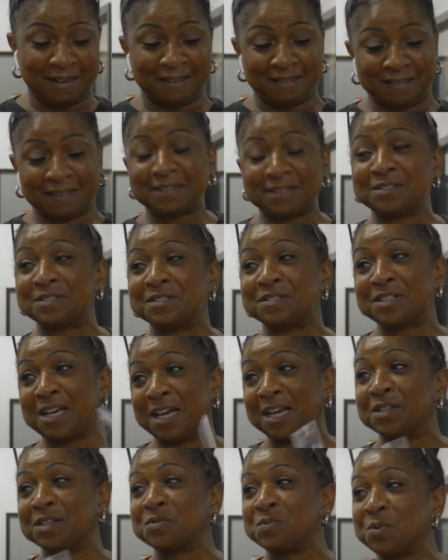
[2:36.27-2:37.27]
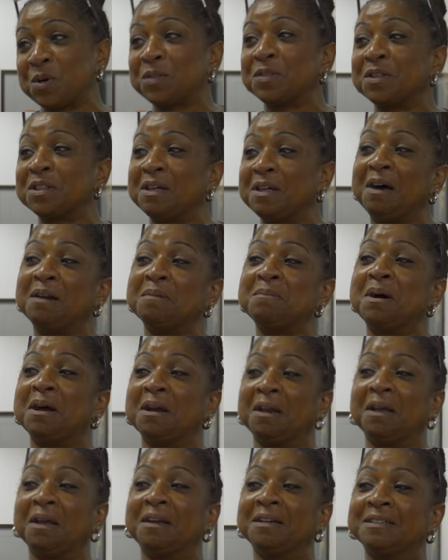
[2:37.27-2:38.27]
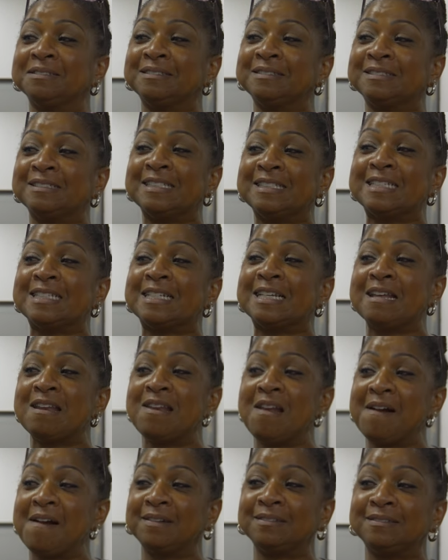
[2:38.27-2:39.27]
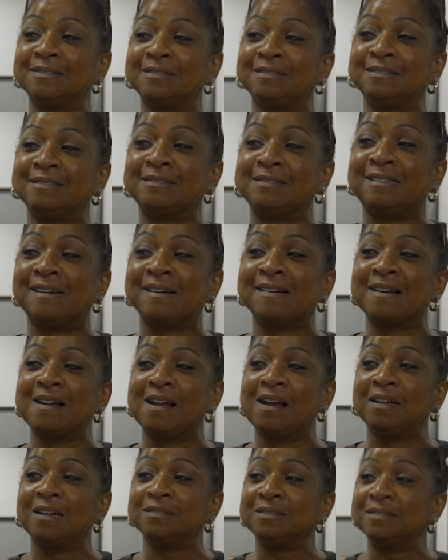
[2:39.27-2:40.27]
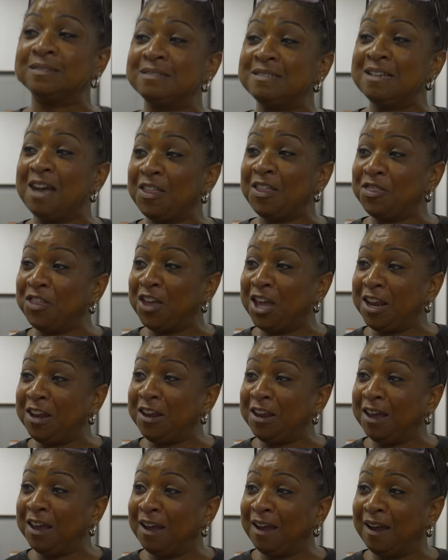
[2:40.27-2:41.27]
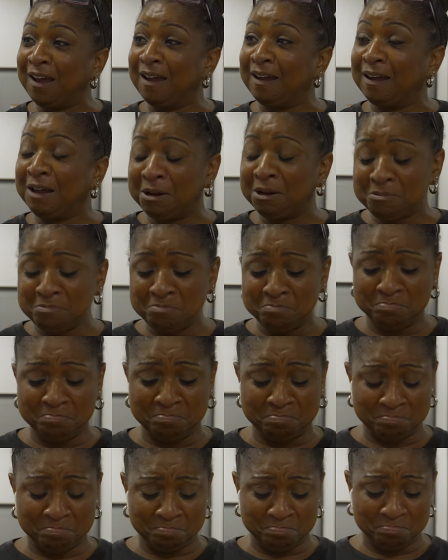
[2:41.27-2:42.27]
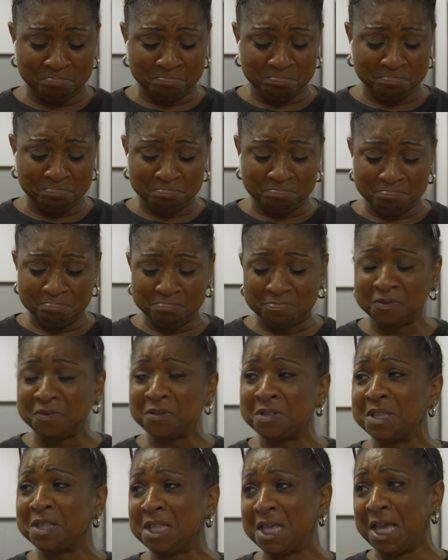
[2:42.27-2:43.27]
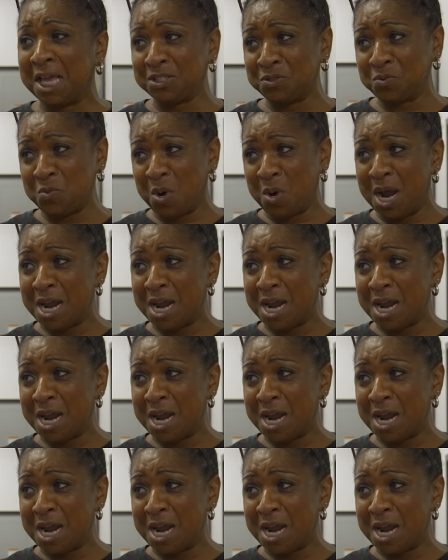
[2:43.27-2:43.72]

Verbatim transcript: This looks like it's worth a lot of money. Is it? No. Nothing? I don't know about nothing. It's a 101.